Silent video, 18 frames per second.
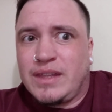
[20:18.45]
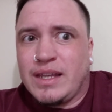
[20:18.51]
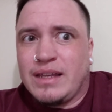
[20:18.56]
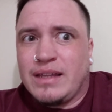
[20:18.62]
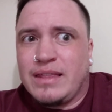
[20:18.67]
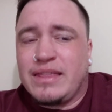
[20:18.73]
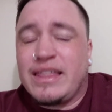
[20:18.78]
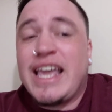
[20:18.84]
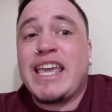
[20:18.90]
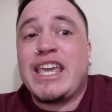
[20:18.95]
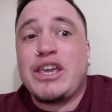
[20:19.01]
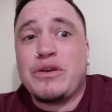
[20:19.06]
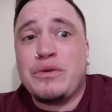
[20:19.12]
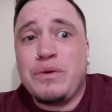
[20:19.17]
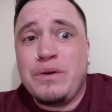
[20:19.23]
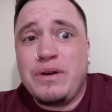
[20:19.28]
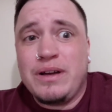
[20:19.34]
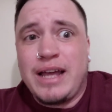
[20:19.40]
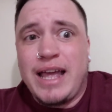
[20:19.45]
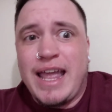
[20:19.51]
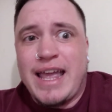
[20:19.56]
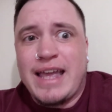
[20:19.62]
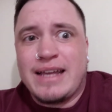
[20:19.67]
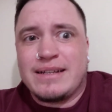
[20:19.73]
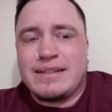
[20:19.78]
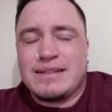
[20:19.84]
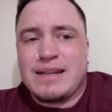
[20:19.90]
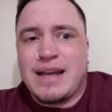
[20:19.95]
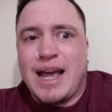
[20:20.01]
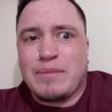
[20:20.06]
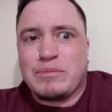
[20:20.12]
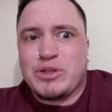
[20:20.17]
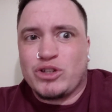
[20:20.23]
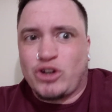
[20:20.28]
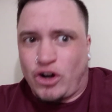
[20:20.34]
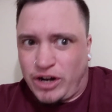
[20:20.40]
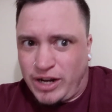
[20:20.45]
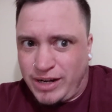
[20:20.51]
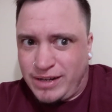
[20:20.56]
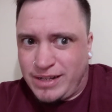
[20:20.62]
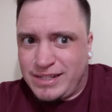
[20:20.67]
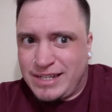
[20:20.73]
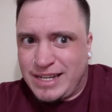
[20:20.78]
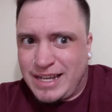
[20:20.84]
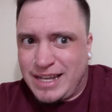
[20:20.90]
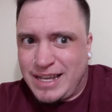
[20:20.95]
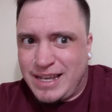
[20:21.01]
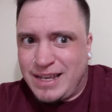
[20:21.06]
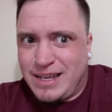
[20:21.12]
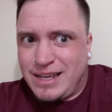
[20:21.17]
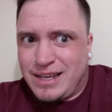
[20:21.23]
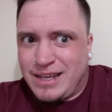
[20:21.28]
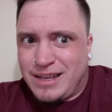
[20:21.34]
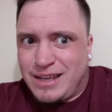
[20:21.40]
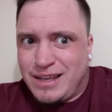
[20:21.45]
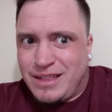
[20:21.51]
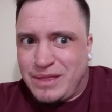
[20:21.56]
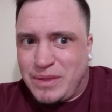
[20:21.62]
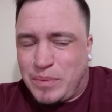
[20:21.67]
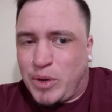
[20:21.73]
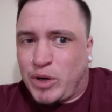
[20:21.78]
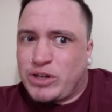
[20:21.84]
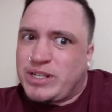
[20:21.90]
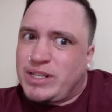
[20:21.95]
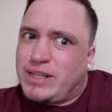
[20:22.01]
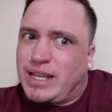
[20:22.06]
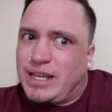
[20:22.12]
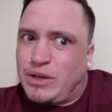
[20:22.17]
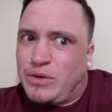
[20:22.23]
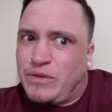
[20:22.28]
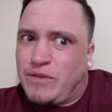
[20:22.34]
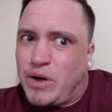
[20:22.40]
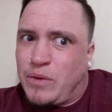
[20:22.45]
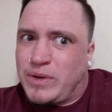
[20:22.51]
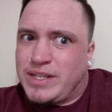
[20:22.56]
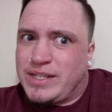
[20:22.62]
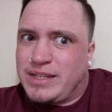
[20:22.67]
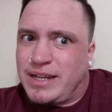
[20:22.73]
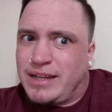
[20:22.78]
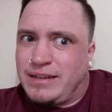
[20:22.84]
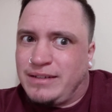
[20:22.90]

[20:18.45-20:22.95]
thank you. And I'm starting to see the person that you have always seen.